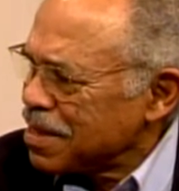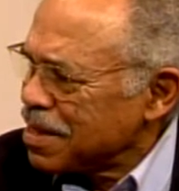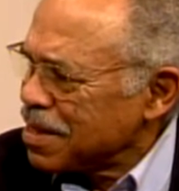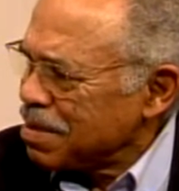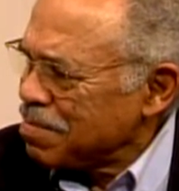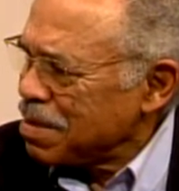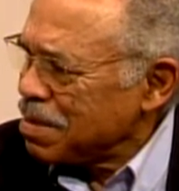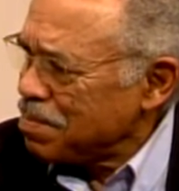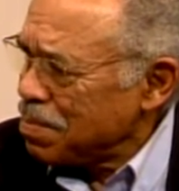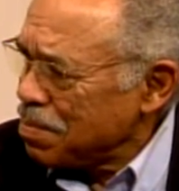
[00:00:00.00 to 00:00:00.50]
I
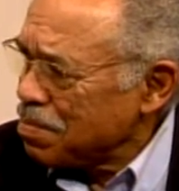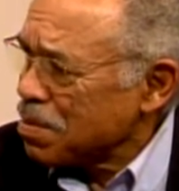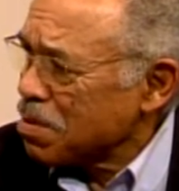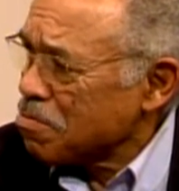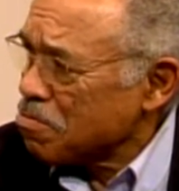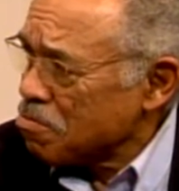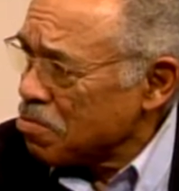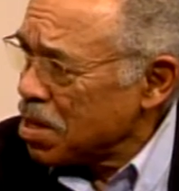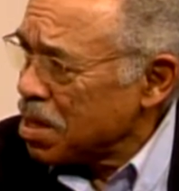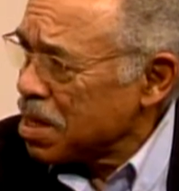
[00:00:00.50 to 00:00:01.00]
mean, people are
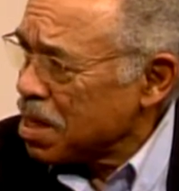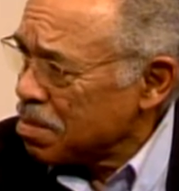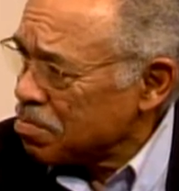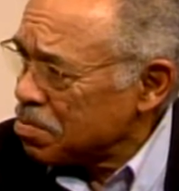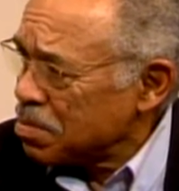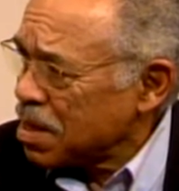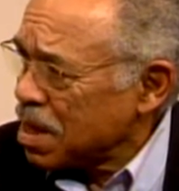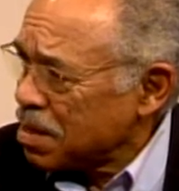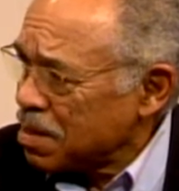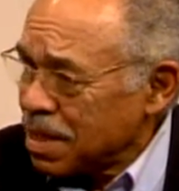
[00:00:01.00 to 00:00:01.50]
really
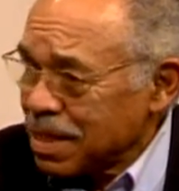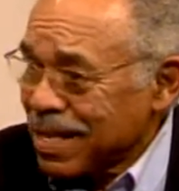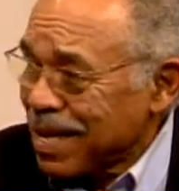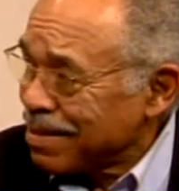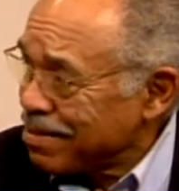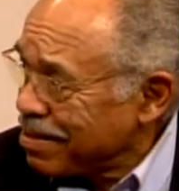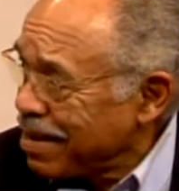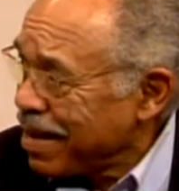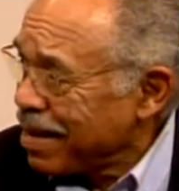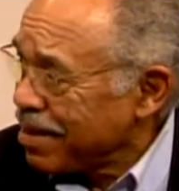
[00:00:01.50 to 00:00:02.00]
upset. They're
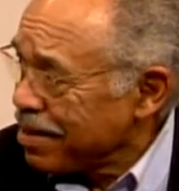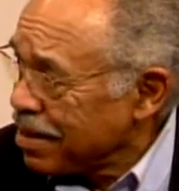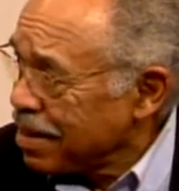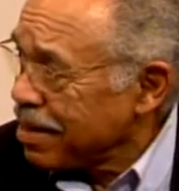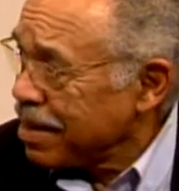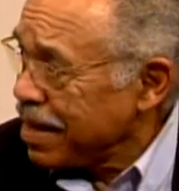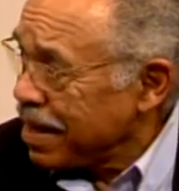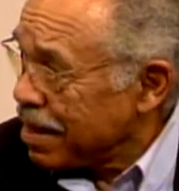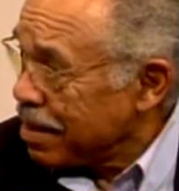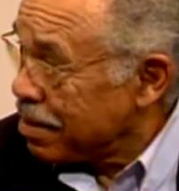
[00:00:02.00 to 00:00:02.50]
not taking the
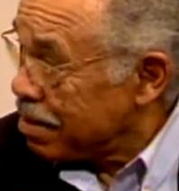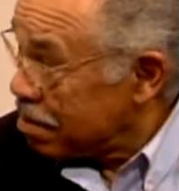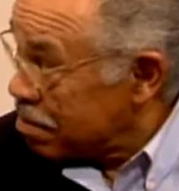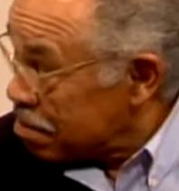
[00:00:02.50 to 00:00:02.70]
lead.